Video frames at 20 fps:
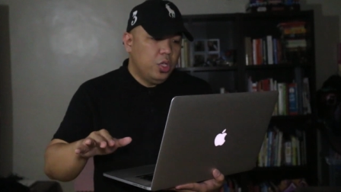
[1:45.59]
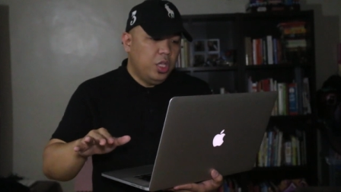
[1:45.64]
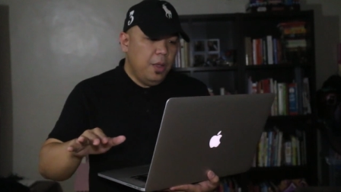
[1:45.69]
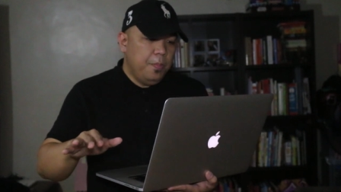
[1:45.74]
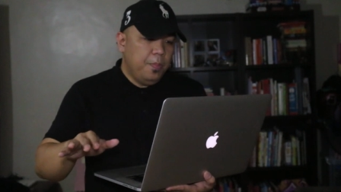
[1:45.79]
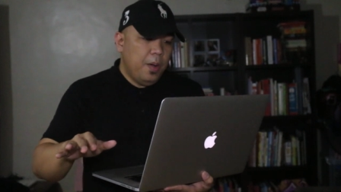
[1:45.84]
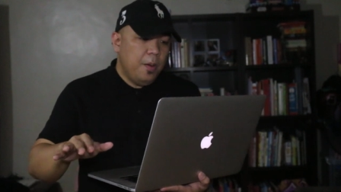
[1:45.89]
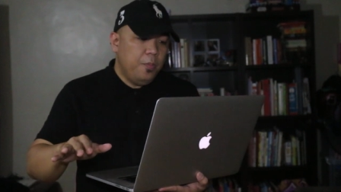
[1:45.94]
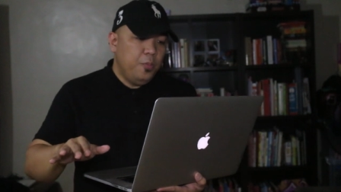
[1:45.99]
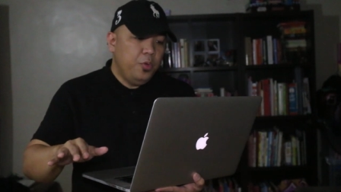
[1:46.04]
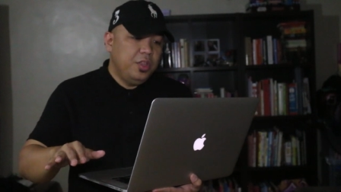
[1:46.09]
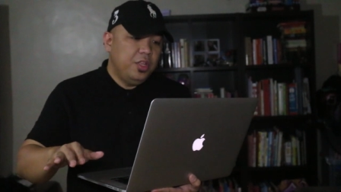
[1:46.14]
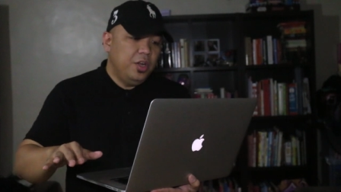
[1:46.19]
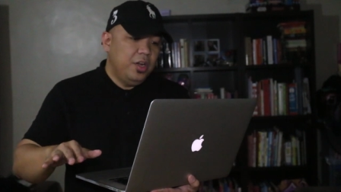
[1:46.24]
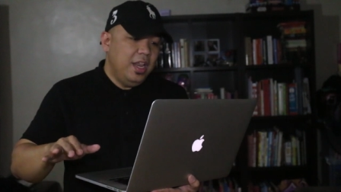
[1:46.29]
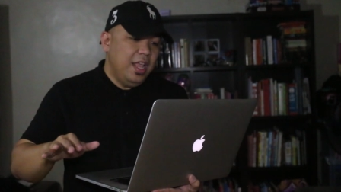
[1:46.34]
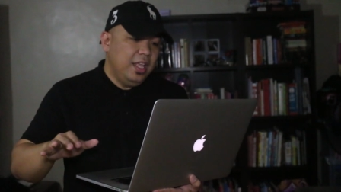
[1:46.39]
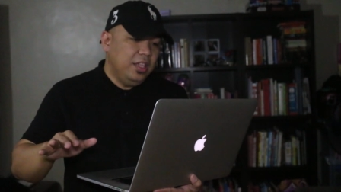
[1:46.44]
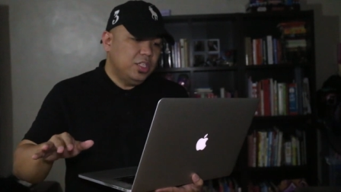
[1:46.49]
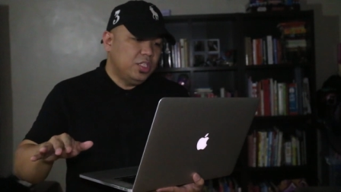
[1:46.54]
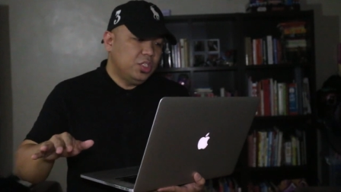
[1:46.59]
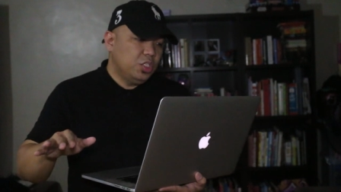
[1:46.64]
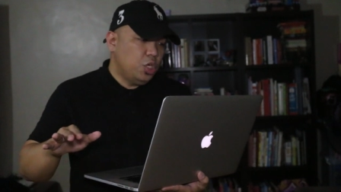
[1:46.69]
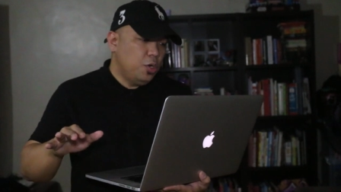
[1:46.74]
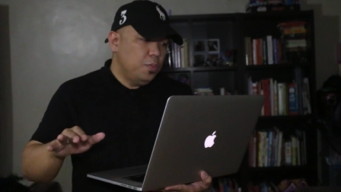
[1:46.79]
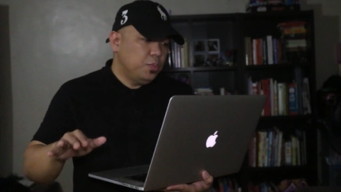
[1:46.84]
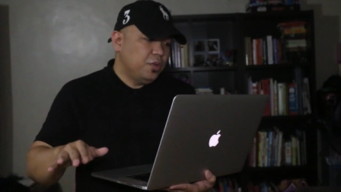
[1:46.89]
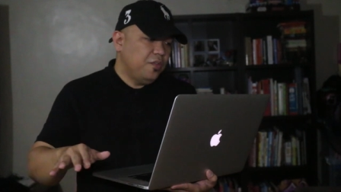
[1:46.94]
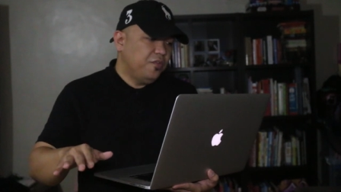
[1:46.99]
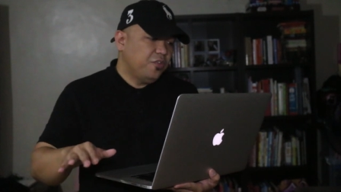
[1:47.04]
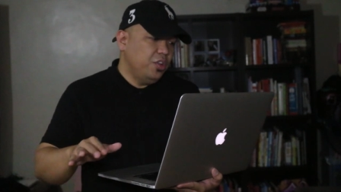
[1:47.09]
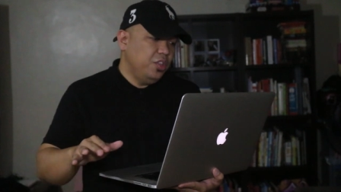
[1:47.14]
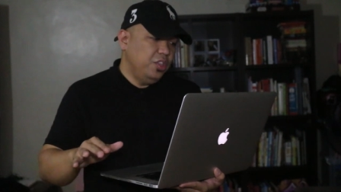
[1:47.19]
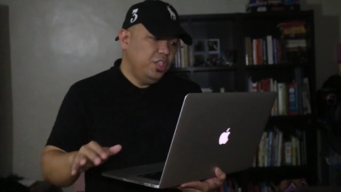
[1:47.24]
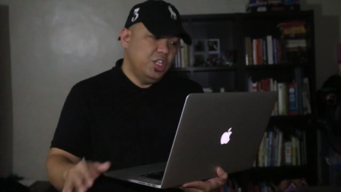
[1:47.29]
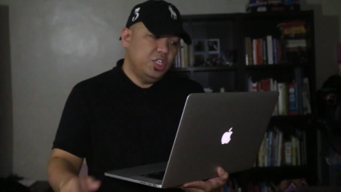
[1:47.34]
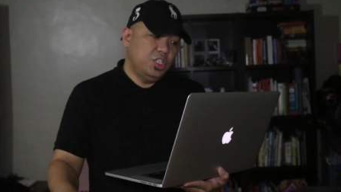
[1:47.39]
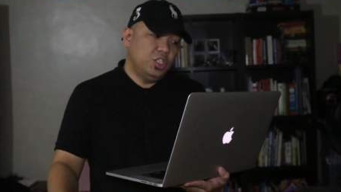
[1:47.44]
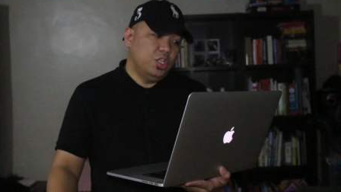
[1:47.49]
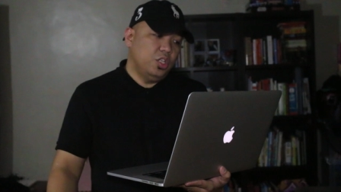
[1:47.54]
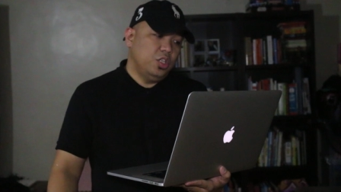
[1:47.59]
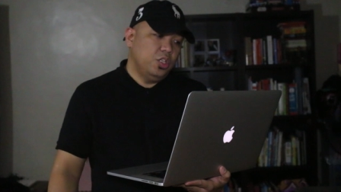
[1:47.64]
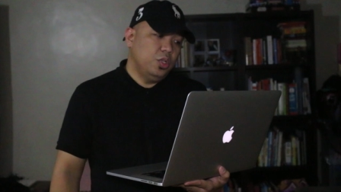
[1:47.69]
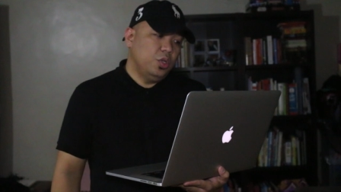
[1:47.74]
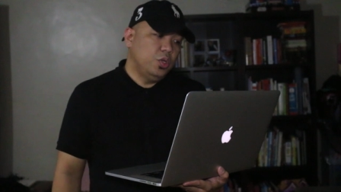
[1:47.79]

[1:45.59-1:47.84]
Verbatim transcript: keep up with their latest terms of condition.